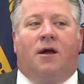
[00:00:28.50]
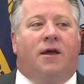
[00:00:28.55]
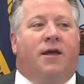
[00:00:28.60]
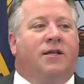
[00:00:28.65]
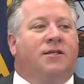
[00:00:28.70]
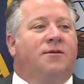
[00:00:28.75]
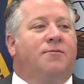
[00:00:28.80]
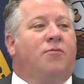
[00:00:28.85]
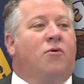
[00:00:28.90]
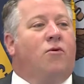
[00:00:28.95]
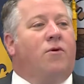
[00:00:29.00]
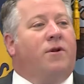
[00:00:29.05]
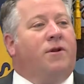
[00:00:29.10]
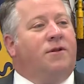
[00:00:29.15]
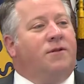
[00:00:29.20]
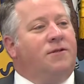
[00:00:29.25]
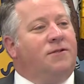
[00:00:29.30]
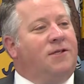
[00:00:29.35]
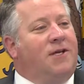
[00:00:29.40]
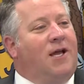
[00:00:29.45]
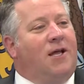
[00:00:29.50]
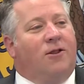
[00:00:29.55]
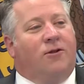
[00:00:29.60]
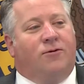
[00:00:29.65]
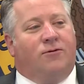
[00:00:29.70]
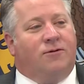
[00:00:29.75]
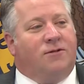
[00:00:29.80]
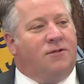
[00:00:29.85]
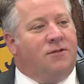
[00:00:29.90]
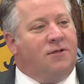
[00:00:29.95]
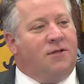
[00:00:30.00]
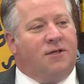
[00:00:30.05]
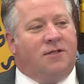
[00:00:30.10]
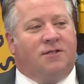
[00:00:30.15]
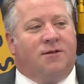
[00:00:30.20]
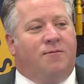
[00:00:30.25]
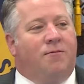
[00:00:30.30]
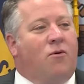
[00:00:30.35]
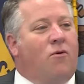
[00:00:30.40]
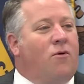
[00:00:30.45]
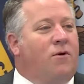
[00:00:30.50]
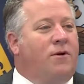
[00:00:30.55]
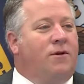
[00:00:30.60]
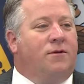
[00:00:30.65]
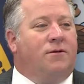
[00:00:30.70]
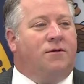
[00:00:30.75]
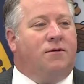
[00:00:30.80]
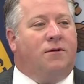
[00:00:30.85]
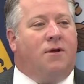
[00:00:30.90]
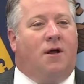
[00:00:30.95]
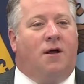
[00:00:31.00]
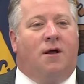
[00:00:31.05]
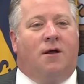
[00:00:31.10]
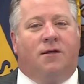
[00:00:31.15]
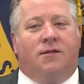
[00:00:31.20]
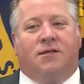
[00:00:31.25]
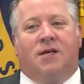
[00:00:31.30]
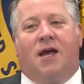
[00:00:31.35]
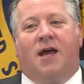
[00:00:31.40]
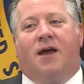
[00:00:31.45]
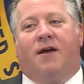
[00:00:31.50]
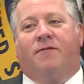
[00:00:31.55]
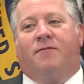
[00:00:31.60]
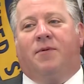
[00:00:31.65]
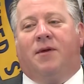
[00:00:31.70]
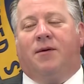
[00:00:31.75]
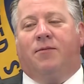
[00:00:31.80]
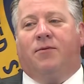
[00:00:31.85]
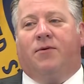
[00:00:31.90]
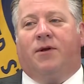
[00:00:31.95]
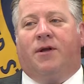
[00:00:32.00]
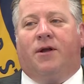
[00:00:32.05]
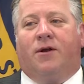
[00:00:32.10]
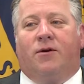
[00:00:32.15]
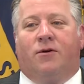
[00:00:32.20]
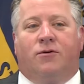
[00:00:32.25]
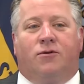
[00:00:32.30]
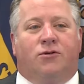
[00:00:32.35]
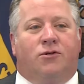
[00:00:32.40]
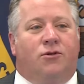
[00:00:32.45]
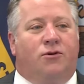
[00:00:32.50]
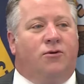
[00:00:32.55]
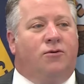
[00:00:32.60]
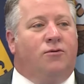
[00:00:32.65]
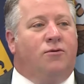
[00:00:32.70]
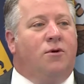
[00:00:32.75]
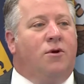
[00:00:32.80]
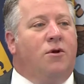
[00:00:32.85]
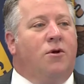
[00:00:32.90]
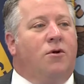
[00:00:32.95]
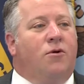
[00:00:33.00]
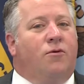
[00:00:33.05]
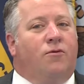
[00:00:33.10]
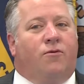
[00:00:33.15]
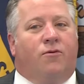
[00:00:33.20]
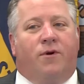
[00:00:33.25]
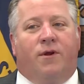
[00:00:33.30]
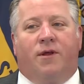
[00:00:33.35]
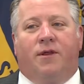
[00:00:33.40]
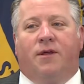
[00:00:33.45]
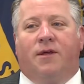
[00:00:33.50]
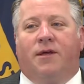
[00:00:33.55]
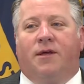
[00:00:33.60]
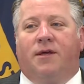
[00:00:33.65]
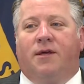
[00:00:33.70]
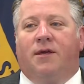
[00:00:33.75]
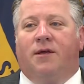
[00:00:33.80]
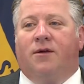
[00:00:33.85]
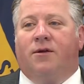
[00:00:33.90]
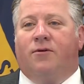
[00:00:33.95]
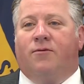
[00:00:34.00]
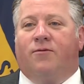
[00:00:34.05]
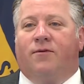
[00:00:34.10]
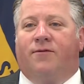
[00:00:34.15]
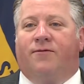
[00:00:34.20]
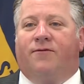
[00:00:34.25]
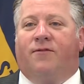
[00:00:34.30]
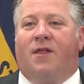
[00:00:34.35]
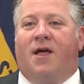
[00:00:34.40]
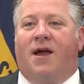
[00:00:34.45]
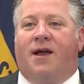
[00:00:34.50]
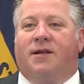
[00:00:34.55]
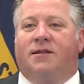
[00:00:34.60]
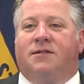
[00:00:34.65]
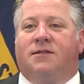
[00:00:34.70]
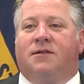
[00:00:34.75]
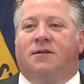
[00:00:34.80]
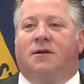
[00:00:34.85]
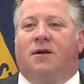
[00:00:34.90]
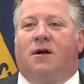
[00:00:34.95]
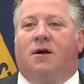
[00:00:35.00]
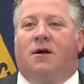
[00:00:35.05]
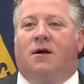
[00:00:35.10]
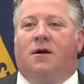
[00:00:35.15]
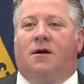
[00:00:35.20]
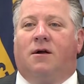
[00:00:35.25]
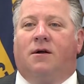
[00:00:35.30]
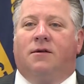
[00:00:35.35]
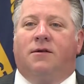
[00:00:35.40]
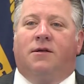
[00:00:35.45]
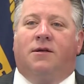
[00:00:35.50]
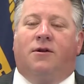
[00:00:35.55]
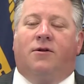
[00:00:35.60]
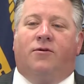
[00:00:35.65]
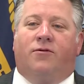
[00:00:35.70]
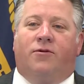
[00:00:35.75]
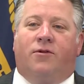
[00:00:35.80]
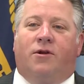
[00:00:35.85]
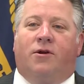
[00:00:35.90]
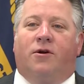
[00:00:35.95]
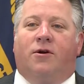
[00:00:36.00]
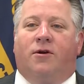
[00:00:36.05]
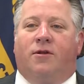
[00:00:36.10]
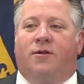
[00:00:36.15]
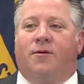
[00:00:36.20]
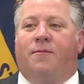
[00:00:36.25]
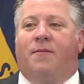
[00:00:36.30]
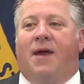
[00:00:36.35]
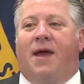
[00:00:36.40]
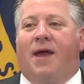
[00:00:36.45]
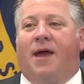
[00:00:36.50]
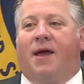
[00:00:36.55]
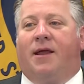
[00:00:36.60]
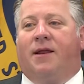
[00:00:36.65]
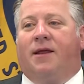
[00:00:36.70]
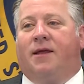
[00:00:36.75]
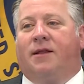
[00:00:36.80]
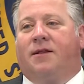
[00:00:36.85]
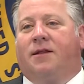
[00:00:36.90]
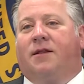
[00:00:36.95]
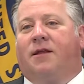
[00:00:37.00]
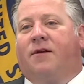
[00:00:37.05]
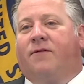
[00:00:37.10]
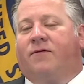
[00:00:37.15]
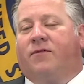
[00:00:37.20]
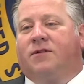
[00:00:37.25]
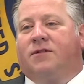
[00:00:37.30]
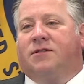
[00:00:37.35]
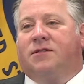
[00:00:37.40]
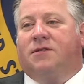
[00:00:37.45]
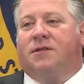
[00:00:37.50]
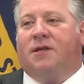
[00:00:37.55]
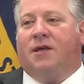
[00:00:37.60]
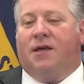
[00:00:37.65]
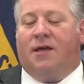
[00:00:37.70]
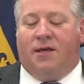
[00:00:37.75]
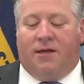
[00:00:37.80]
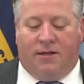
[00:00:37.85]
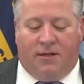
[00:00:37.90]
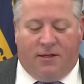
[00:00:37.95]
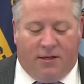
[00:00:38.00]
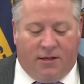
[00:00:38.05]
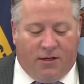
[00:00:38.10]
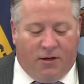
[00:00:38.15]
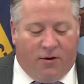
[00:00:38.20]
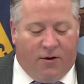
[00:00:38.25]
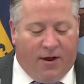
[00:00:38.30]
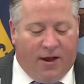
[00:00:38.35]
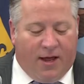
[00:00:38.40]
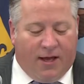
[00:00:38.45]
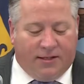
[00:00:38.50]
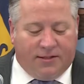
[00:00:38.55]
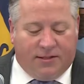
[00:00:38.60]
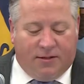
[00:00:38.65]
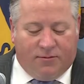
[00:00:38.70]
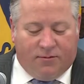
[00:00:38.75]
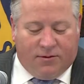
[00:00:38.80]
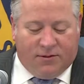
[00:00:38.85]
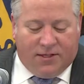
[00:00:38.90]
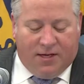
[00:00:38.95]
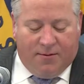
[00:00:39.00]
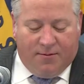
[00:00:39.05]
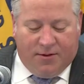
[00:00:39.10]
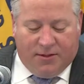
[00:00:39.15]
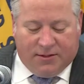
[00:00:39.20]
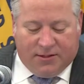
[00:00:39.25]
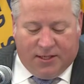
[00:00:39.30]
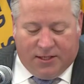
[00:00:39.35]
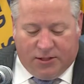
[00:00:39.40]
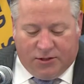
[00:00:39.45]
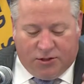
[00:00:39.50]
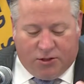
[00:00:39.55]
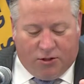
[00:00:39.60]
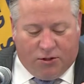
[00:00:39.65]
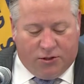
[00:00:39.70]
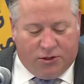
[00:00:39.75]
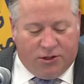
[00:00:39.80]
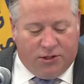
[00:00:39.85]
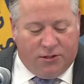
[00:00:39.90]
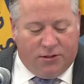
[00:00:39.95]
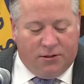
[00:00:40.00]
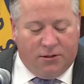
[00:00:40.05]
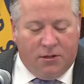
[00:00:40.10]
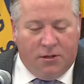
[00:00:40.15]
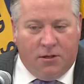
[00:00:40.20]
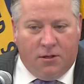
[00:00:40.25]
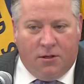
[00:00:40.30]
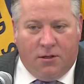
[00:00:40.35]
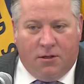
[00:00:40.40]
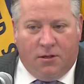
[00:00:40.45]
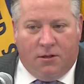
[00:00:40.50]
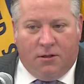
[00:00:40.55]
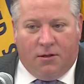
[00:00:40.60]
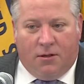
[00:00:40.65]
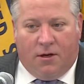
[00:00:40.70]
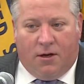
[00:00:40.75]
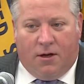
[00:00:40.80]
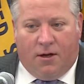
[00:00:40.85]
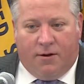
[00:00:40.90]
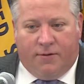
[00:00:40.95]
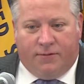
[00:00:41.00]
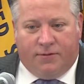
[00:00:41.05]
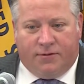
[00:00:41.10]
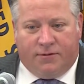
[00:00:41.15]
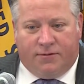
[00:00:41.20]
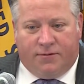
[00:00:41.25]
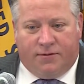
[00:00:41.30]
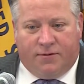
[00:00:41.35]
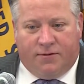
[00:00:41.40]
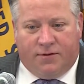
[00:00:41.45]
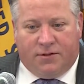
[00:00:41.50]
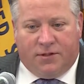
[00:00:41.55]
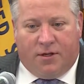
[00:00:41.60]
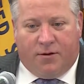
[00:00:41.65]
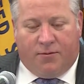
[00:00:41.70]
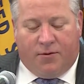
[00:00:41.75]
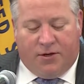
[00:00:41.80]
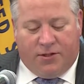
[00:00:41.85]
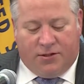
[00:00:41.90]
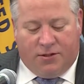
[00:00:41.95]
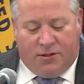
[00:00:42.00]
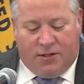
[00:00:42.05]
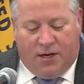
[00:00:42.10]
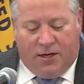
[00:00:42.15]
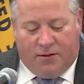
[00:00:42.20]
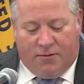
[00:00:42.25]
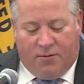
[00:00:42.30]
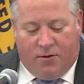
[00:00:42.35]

It's important, Deanne Lewis. It's important to have people here to really reflect, the good, the bad, and the difference. And I said one time I was at a church and it was the celebration of Dr.